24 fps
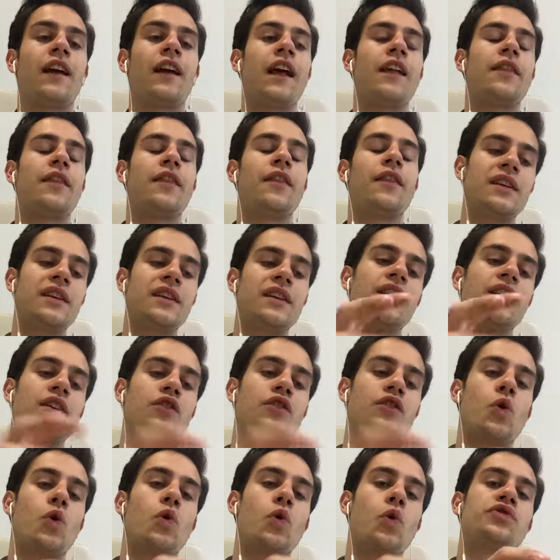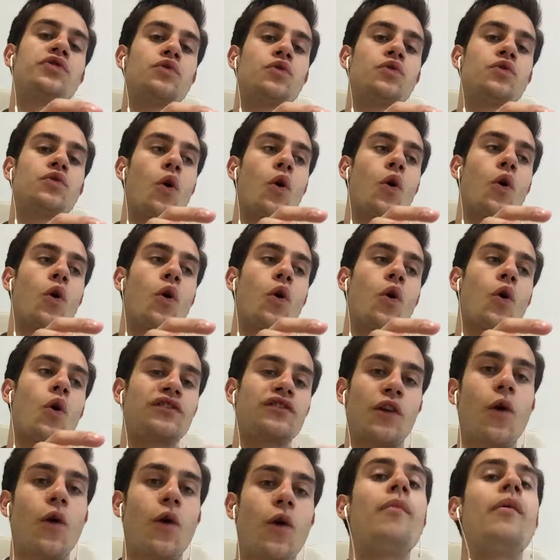And the reason I chose to go very
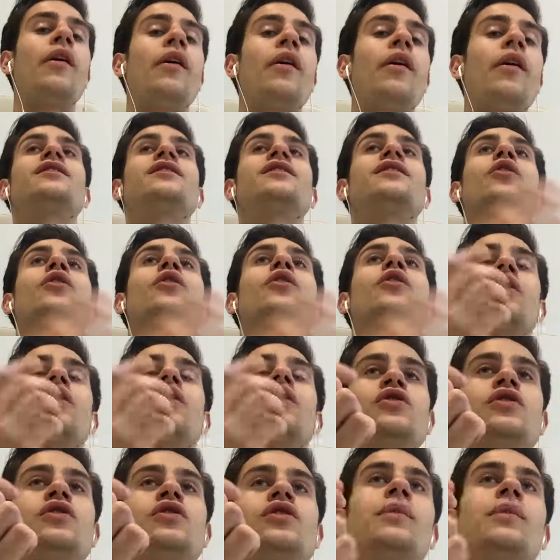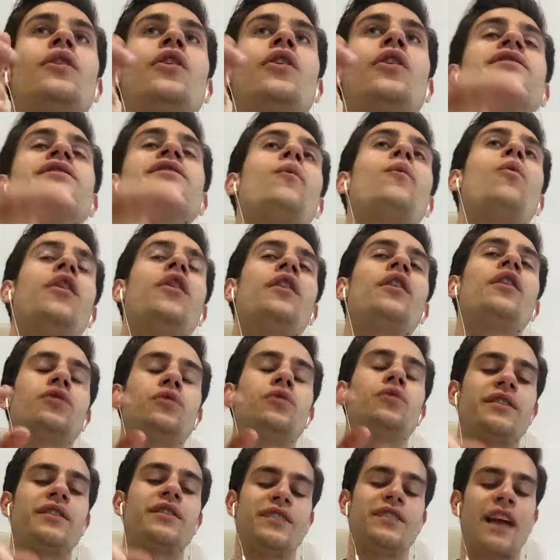slow about it instead of going to the gym, because I wanted to
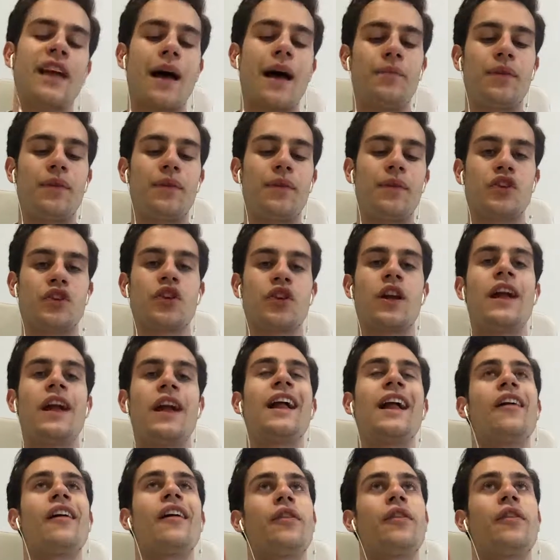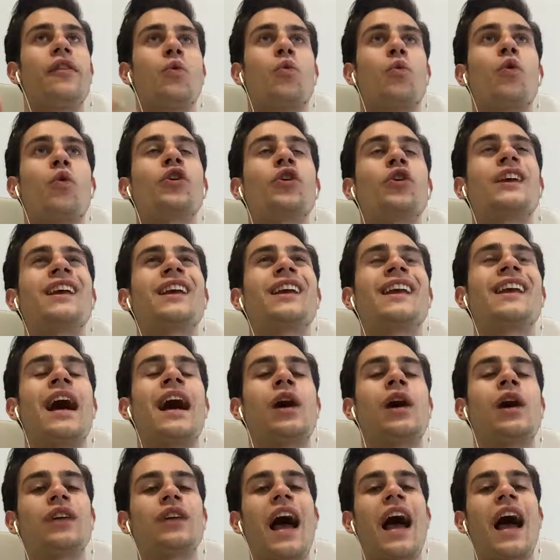establish the working out
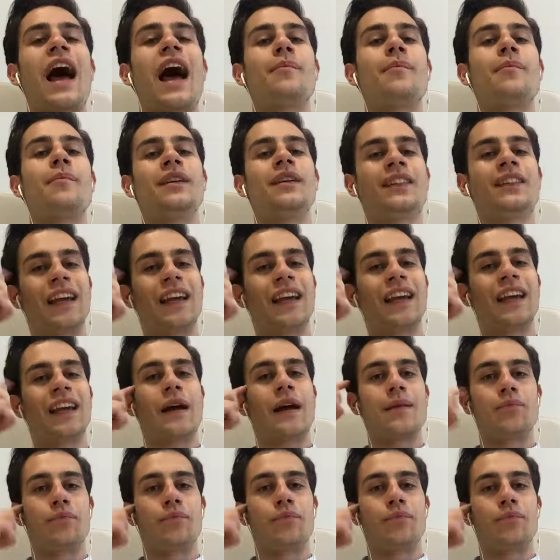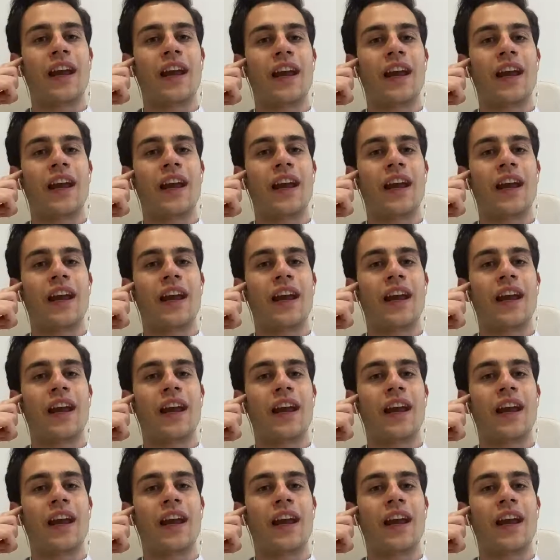habit in my brain